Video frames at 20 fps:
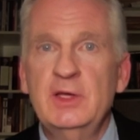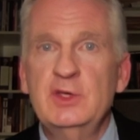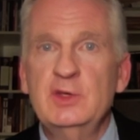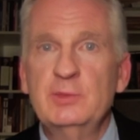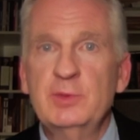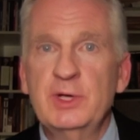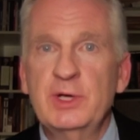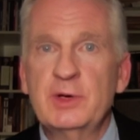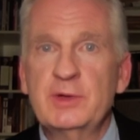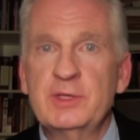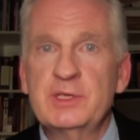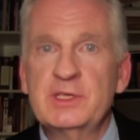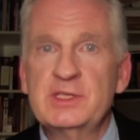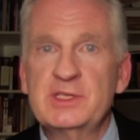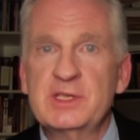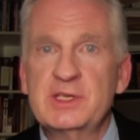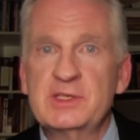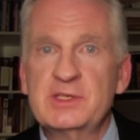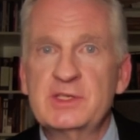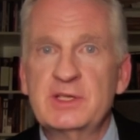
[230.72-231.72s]
You bring all
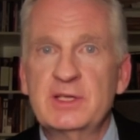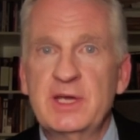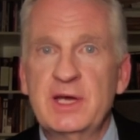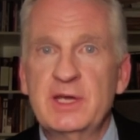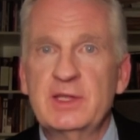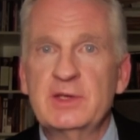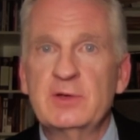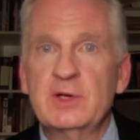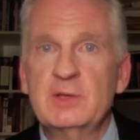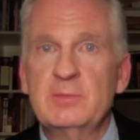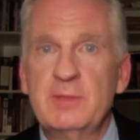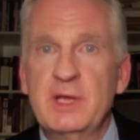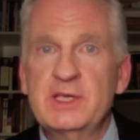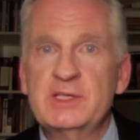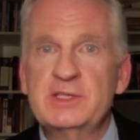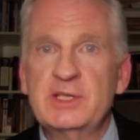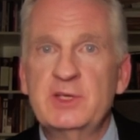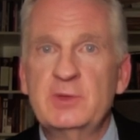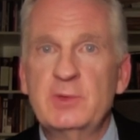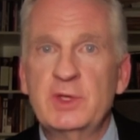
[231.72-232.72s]
these things together, and
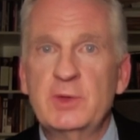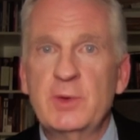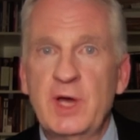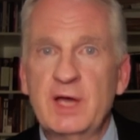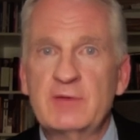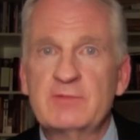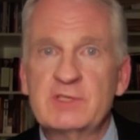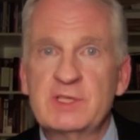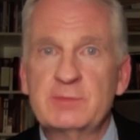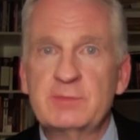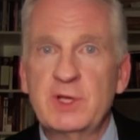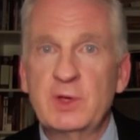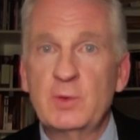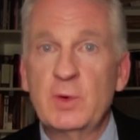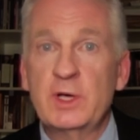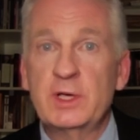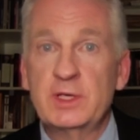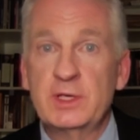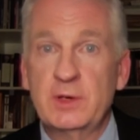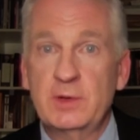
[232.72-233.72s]
basically what you have is
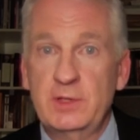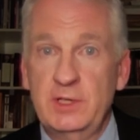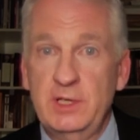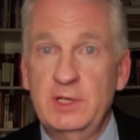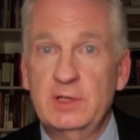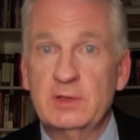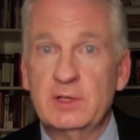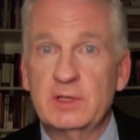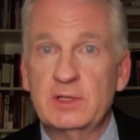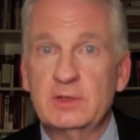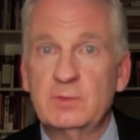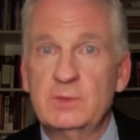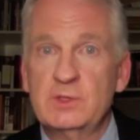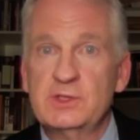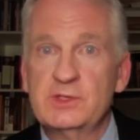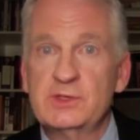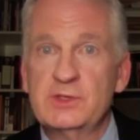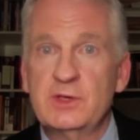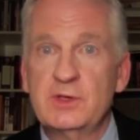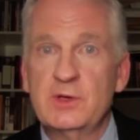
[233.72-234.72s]
something quite coherent,
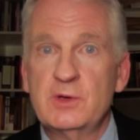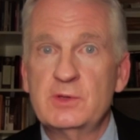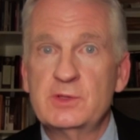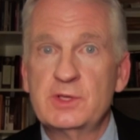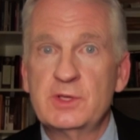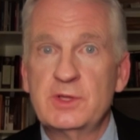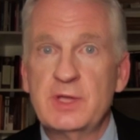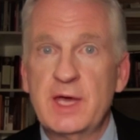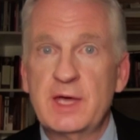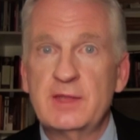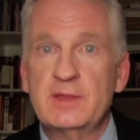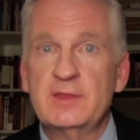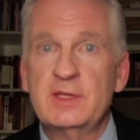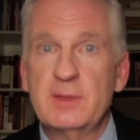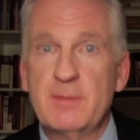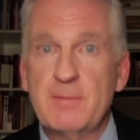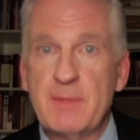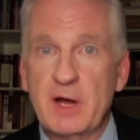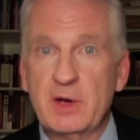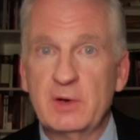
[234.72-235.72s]
which is the notion that
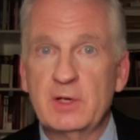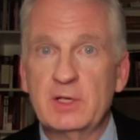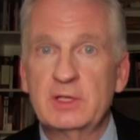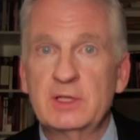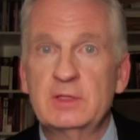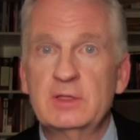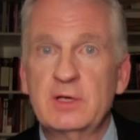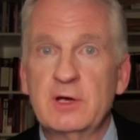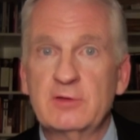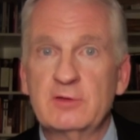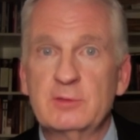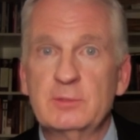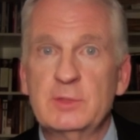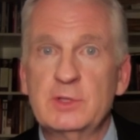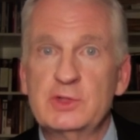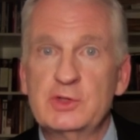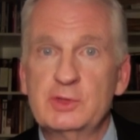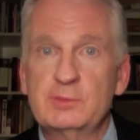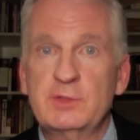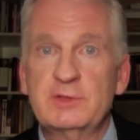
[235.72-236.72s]
the American
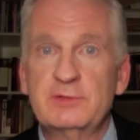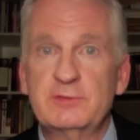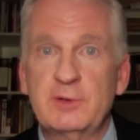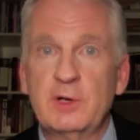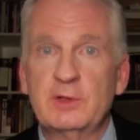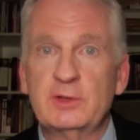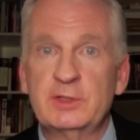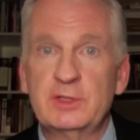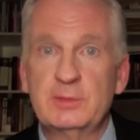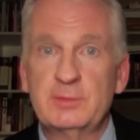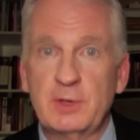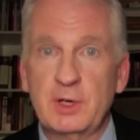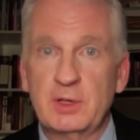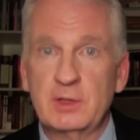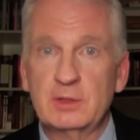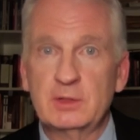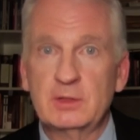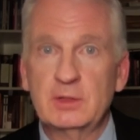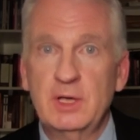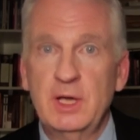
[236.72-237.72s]
government should be falling
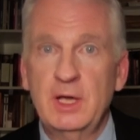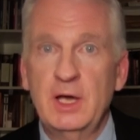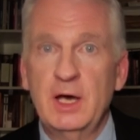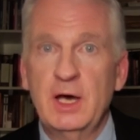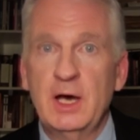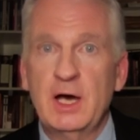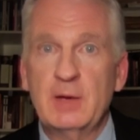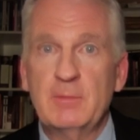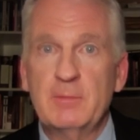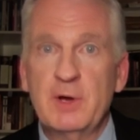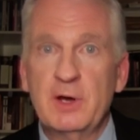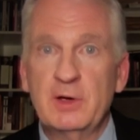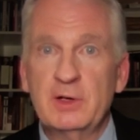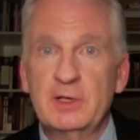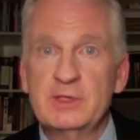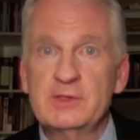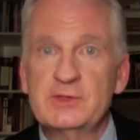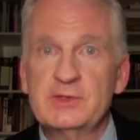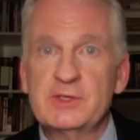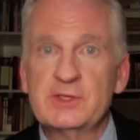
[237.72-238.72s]
apart.
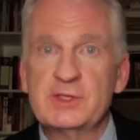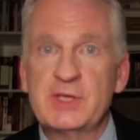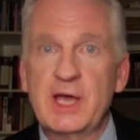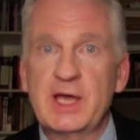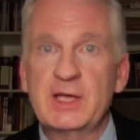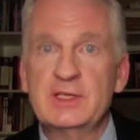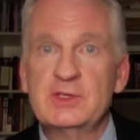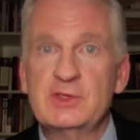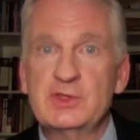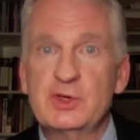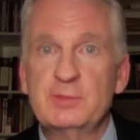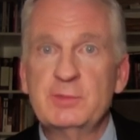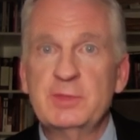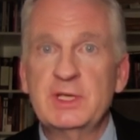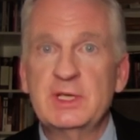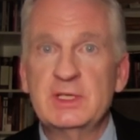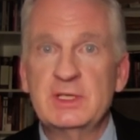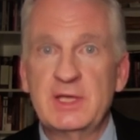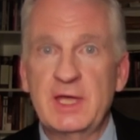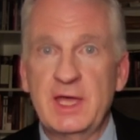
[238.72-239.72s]
American society should
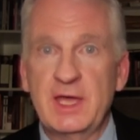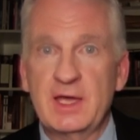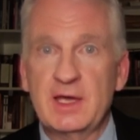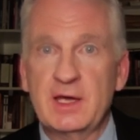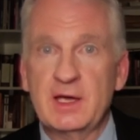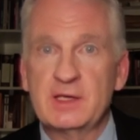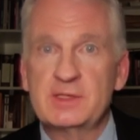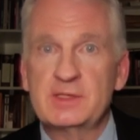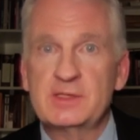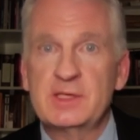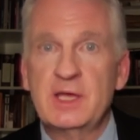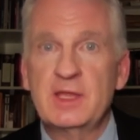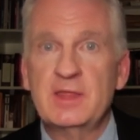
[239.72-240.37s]
be in chaos,